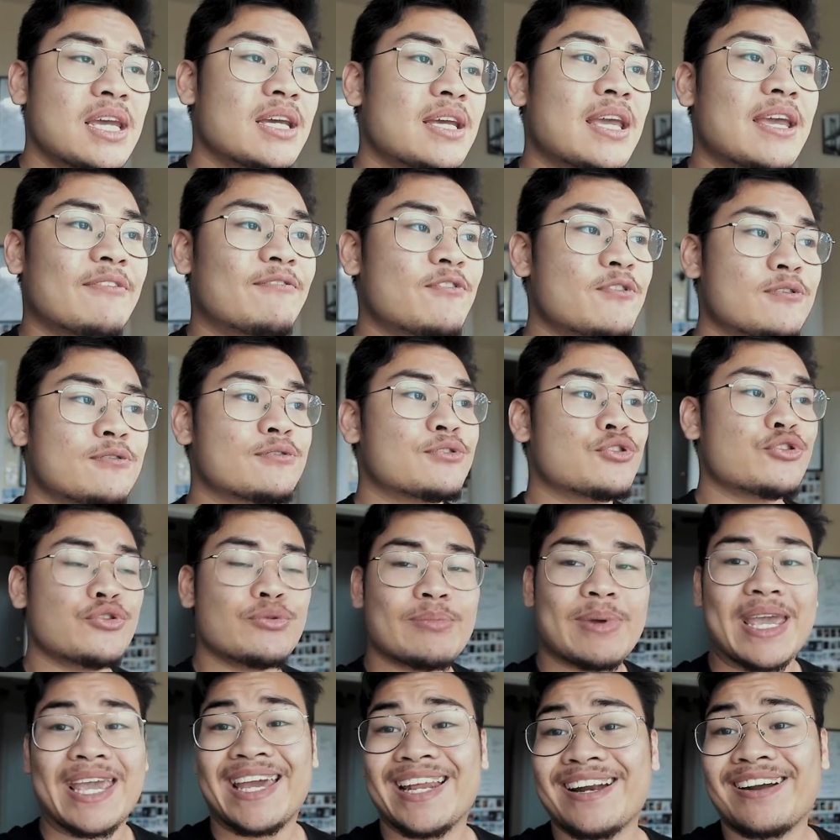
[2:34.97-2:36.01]
if you
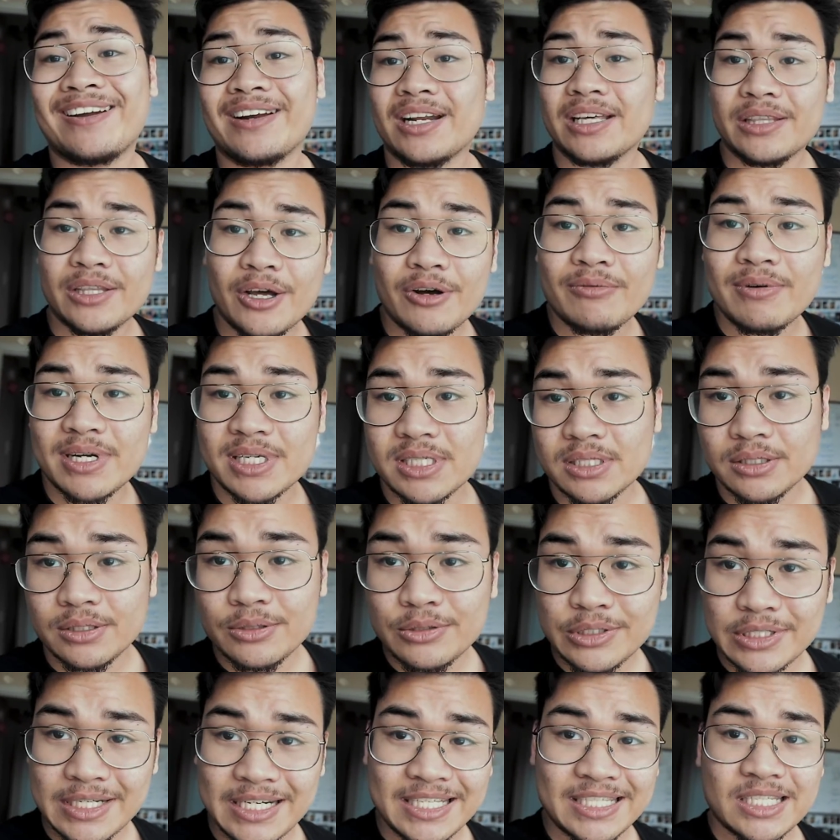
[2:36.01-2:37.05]
zoom in on a low resolution,